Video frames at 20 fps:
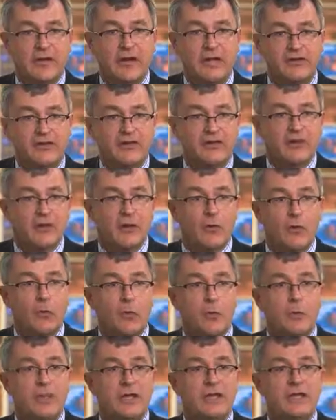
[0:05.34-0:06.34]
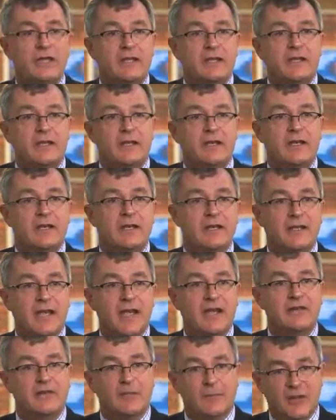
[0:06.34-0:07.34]
that we
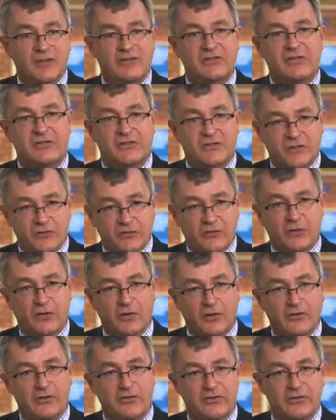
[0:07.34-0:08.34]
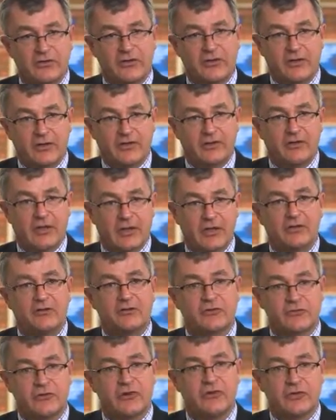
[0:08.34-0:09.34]
get the message across that
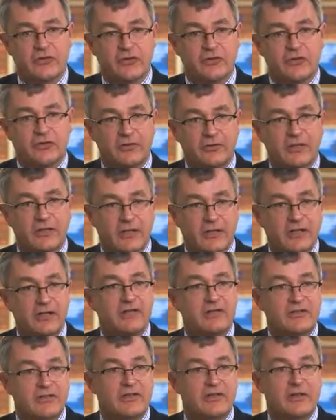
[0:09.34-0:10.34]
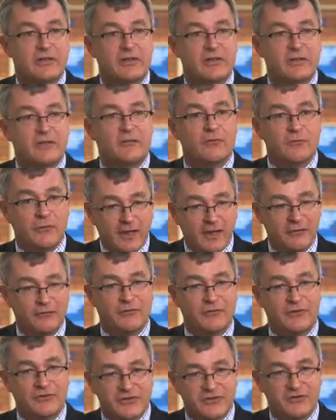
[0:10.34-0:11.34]
construction is
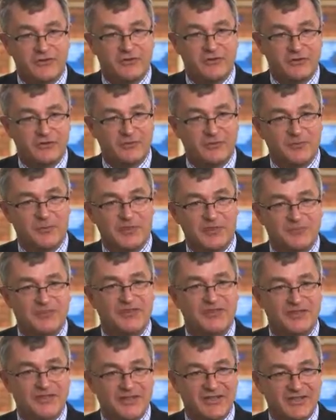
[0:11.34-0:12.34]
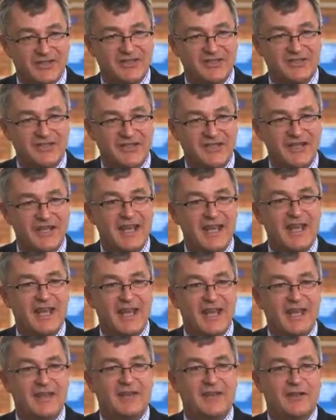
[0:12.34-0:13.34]
relevant to modern society,
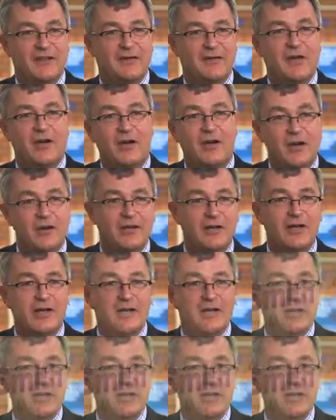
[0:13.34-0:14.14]
and there are